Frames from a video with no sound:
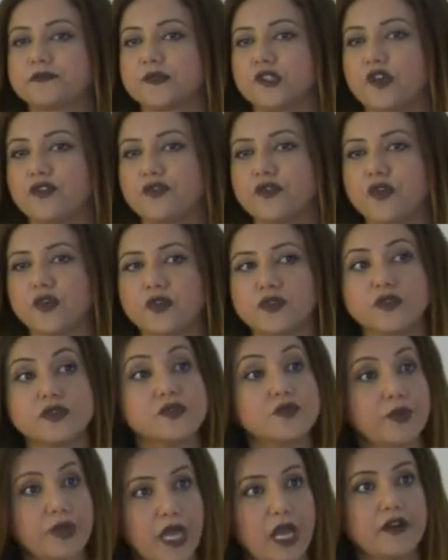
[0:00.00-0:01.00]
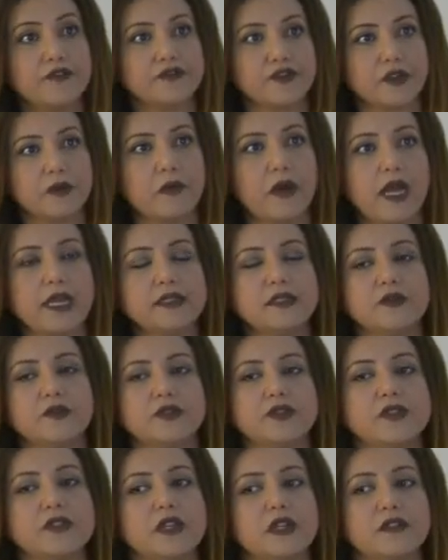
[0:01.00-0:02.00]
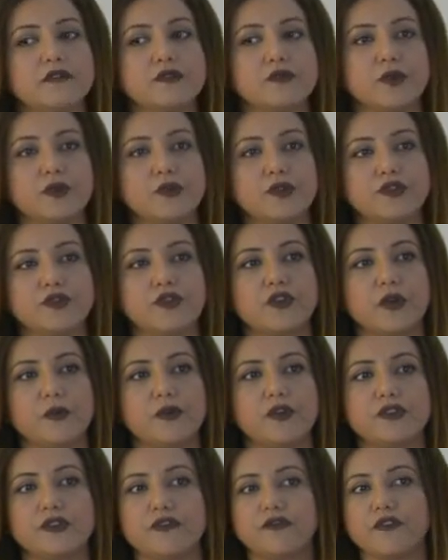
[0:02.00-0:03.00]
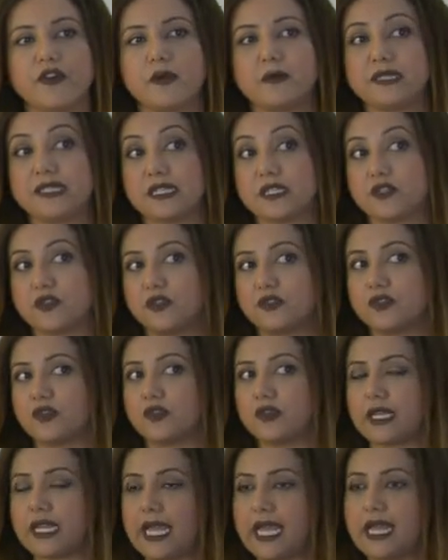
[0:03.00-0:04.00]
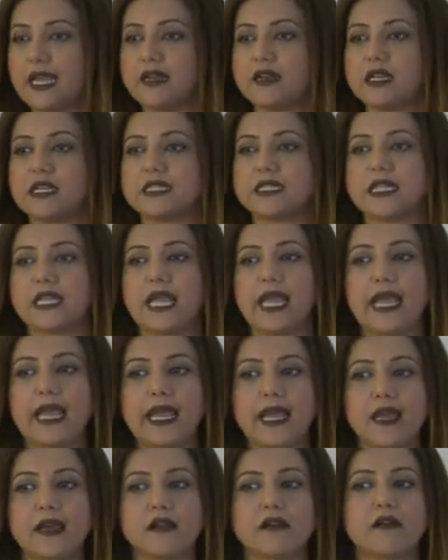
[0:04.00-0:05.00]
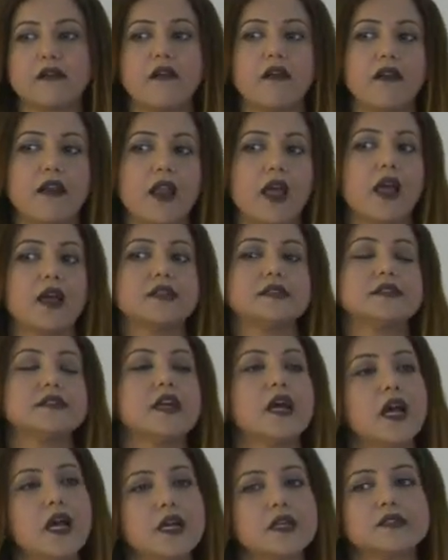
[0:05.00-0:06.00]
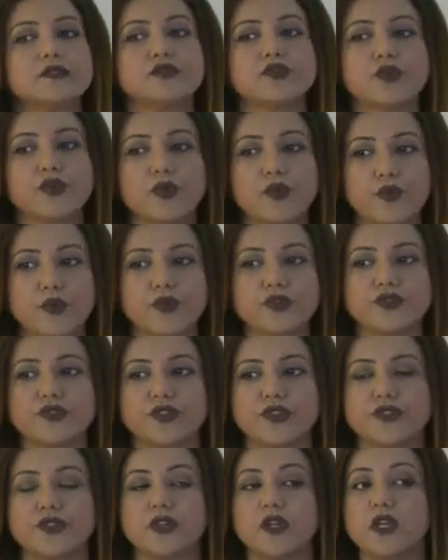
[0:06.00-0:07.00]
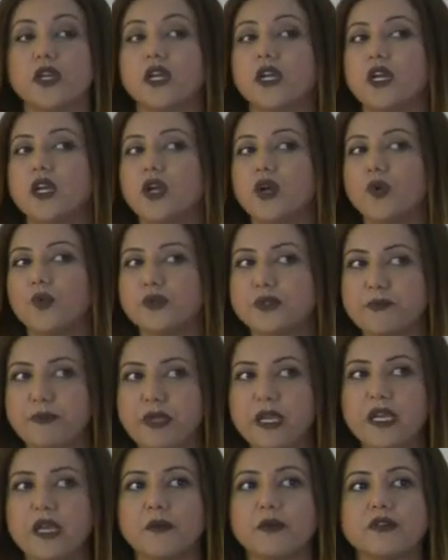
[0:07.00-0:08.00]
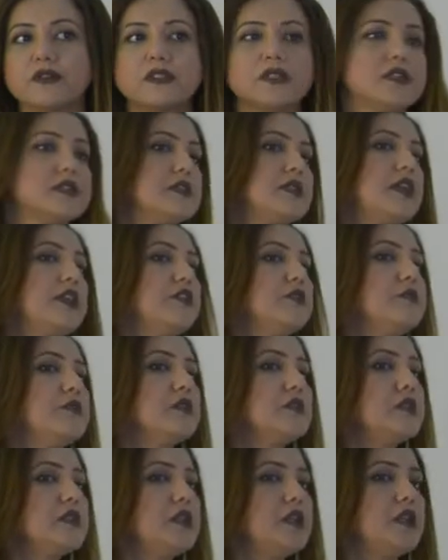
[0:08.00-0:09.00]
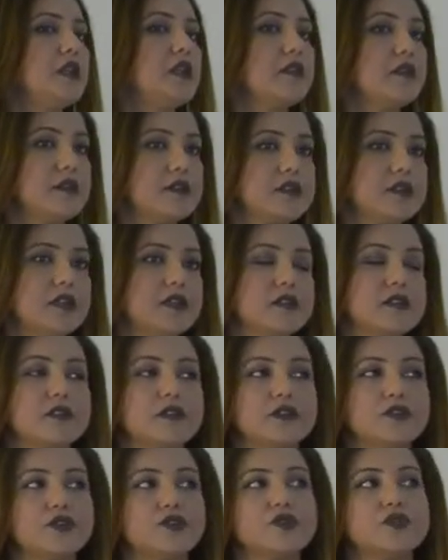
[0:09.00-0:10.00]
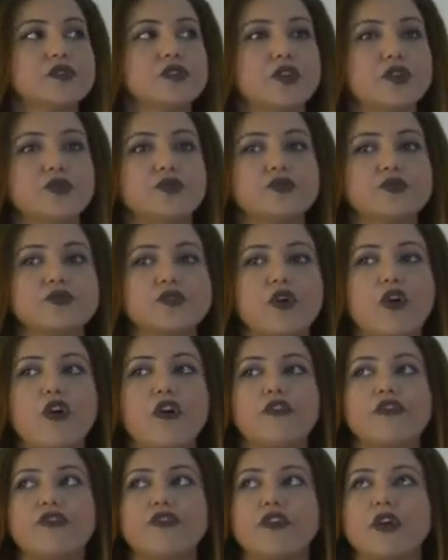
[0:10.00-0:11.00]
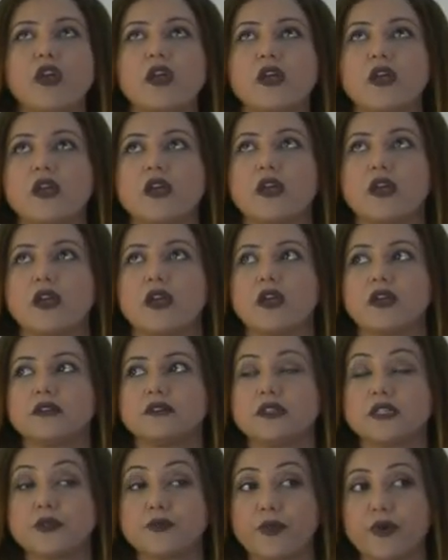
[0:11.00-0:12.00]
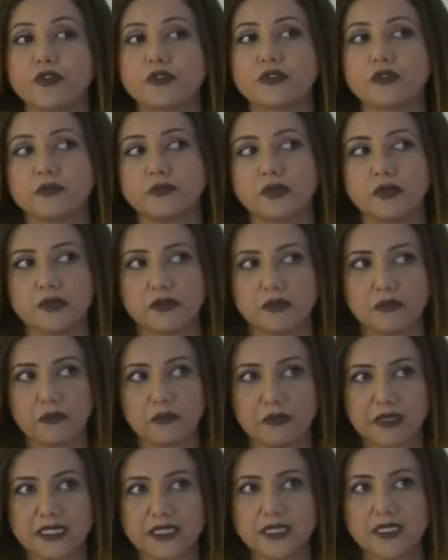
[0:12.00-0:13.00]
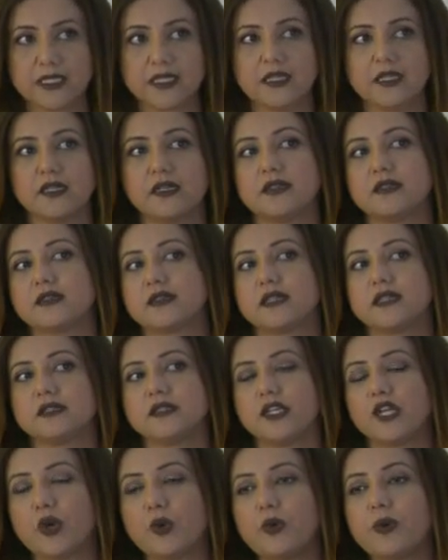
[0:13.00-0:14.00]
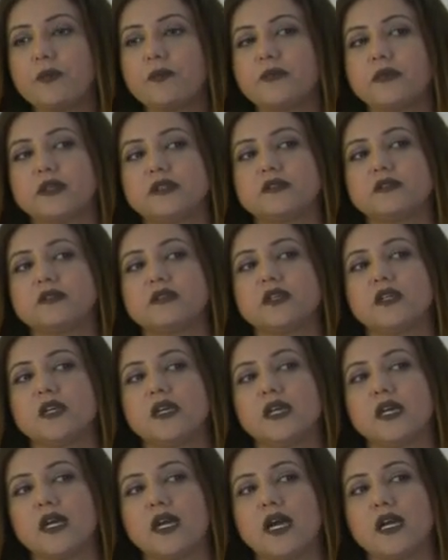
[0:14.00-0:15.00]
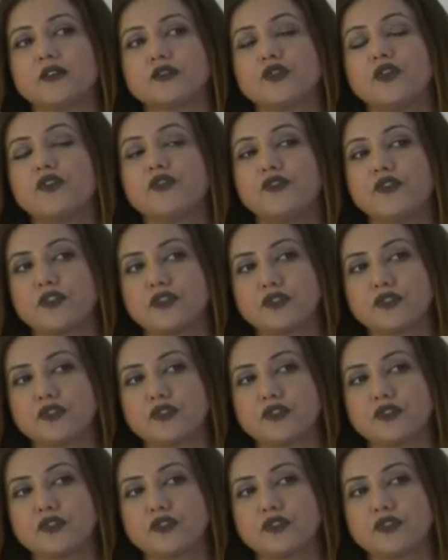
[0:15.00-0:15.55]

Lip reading: Of course, we have to remind ourselves when we talk about environment, it's not only air, it's the air, land, and water. We speak about sustainability in the sense reduce the use of disposable materials and equipment and go for